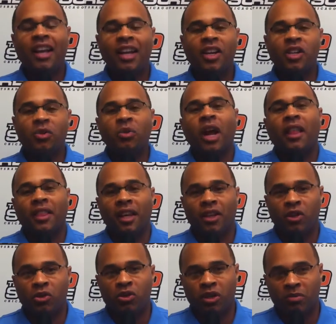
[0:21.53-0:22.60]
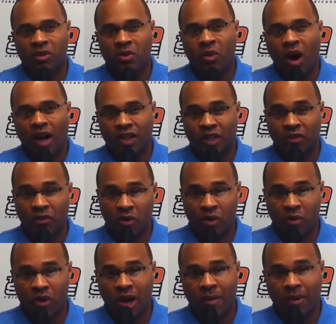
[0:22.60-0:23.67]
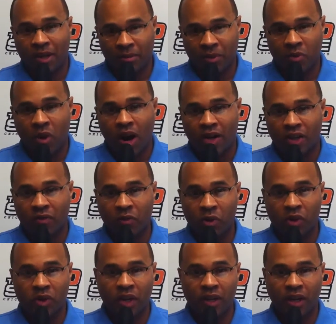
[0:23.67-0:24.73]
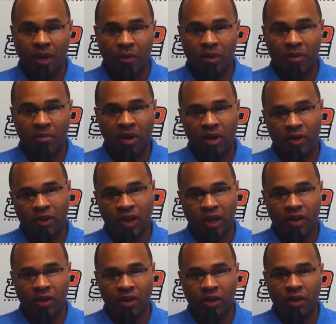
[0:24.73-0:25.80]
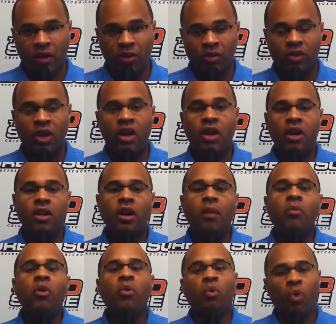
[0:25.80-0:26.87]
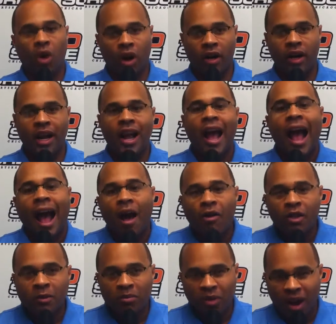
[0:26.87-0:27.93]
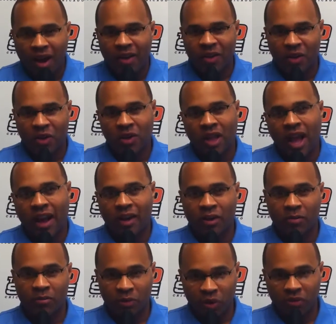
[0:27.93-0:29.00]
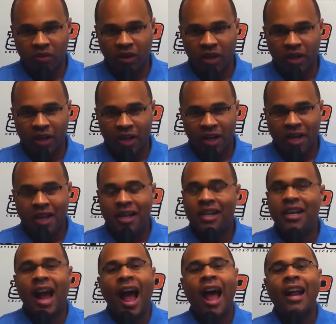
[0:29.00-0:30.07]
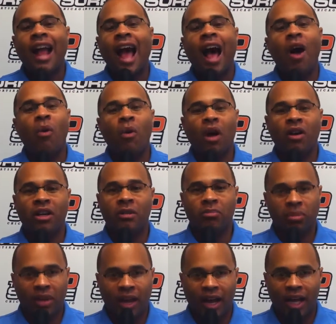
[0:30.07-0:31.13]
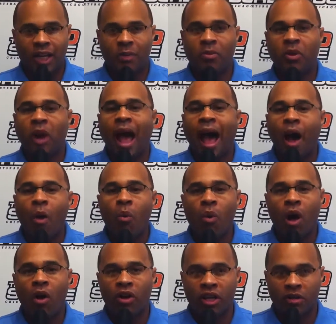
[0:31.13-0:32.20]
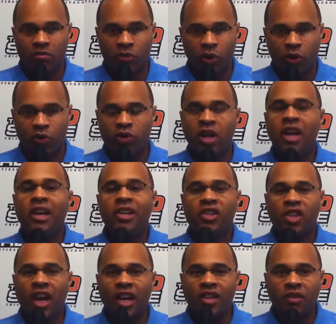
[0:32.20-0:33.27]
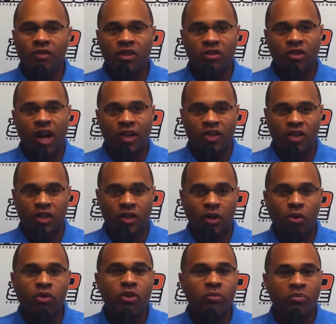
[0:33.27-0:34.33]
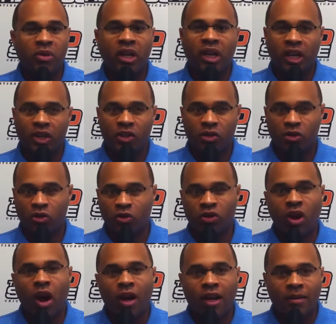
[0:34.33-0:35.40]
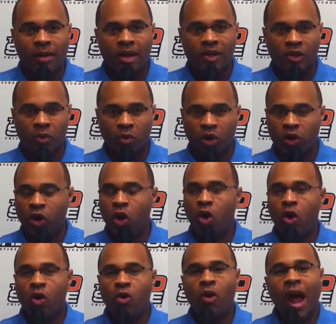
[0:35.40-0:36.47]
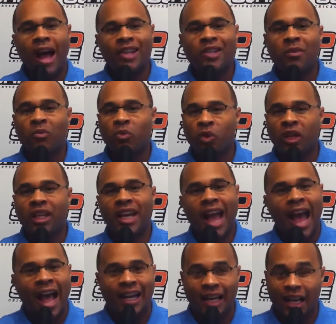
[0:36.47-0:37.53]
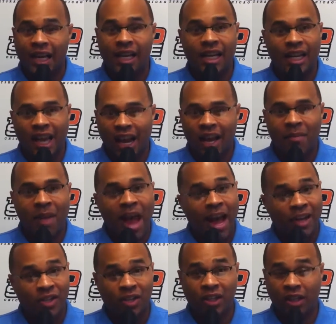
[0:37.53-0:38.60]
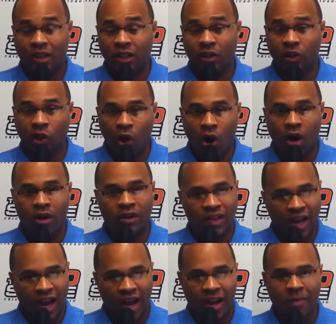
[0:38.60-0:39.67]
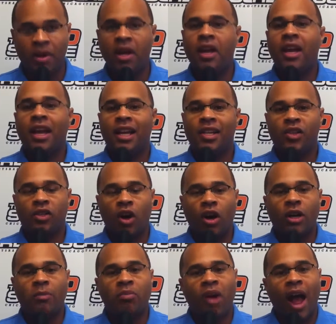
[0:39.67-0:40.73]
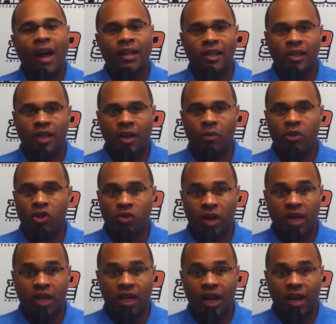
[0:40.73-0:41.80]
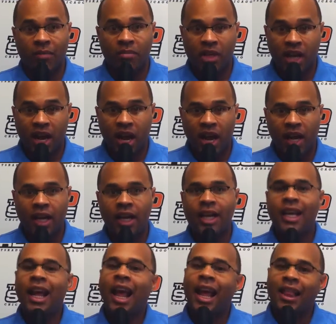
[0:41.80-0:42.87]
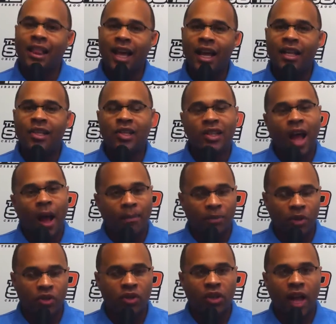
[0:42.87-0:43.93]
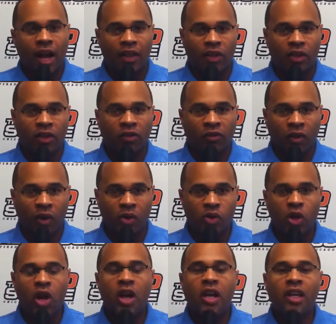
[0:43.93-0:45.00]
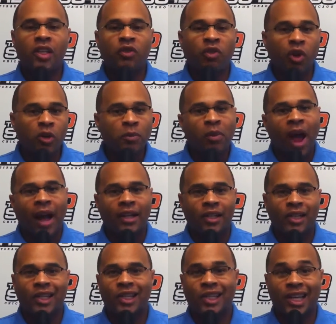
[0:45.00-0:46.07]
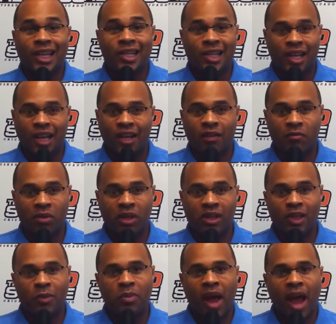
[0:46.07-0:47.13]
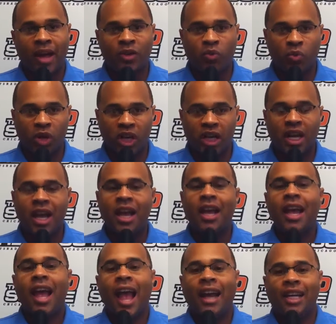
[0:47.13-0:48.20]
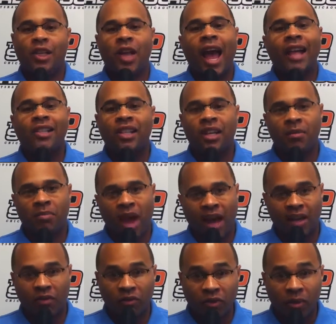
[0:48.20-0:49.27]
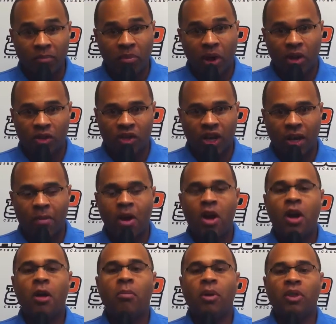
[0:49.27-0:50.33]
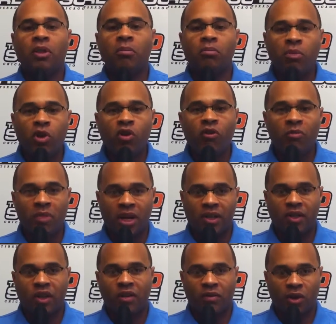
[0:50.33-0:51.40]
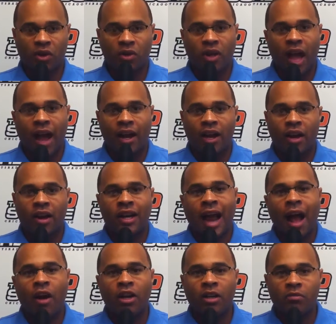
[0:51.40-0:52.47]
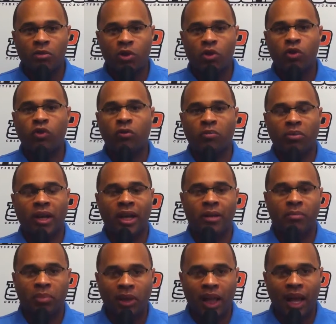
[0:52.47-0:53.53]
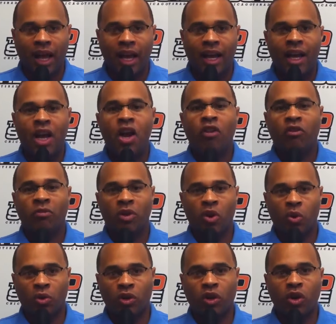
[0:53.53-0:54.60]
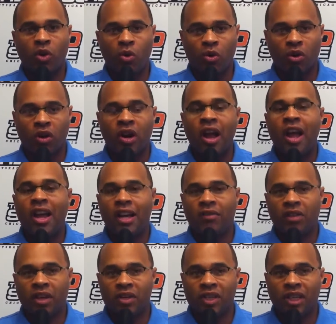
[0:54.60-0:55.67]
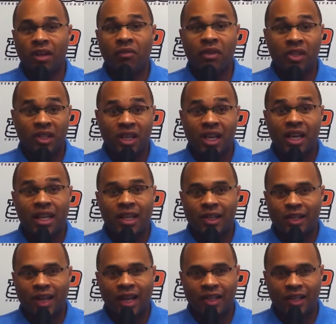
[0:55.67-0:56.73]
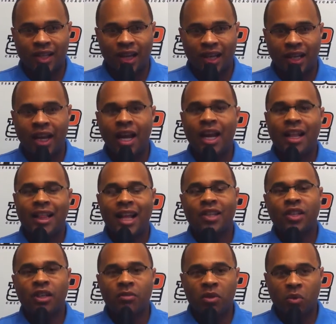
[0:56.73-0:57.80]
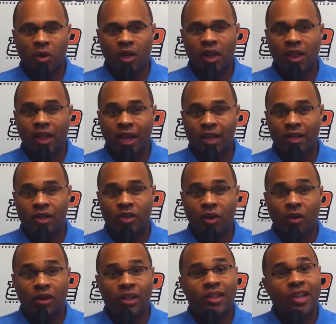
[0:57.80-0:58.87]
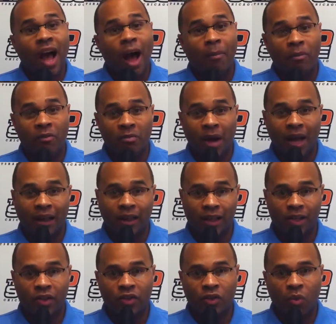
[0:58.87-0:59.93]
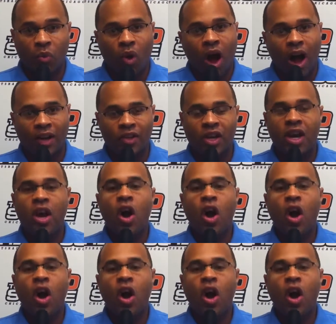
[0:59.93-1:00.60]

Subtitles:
Here's what I think you should be watching for and what I'm going to be watching for Sunday when the Bears take on the Colts. Number 1, how is Brian Urlacher moving? Not how well he plays, but how well he moves. Change of direction, those are big issues. You're talking about someone who hasn't really had any game action in a long time. He started practicing when training camp began and then stopped on July 31st. His first practices since then have been this past week, and he's had to get back in football shape. But the movements of Urlacher and how he moves from play to play, from quarter to quarter, if there's any fatigue that sets in, that's going to be one of the things that's on the top of my list to watch.